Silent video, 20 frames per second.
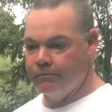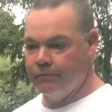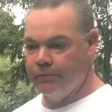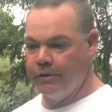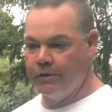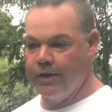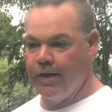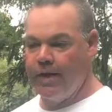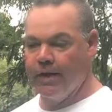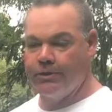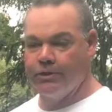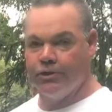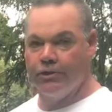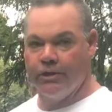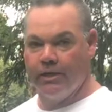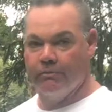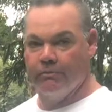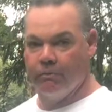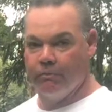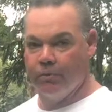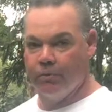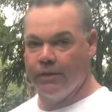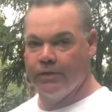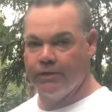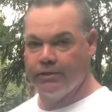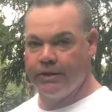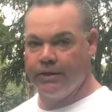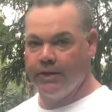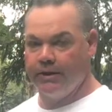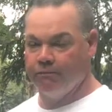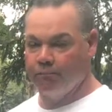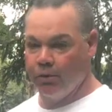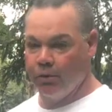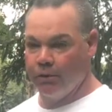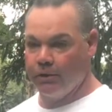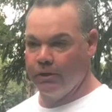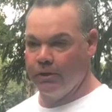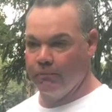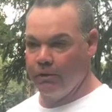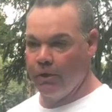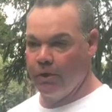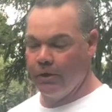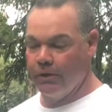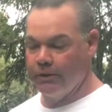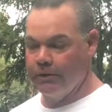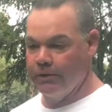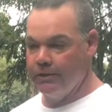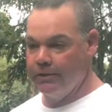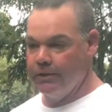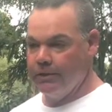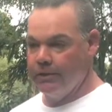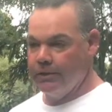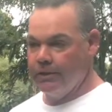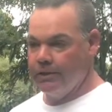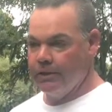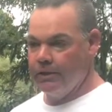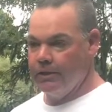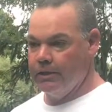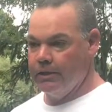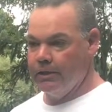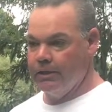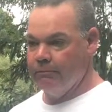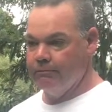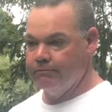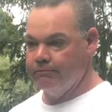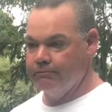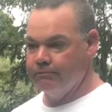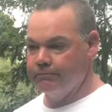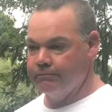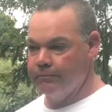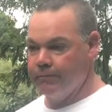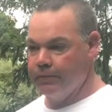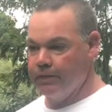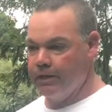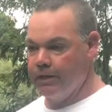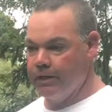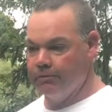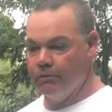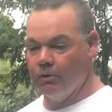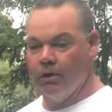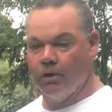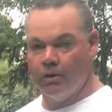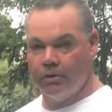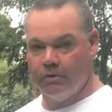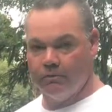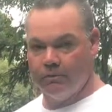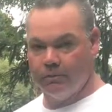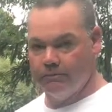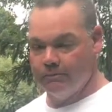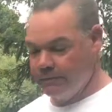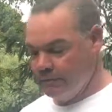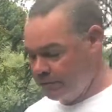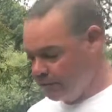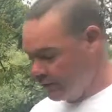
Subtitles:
reaction chamber bricks that have broken apart out of all of them.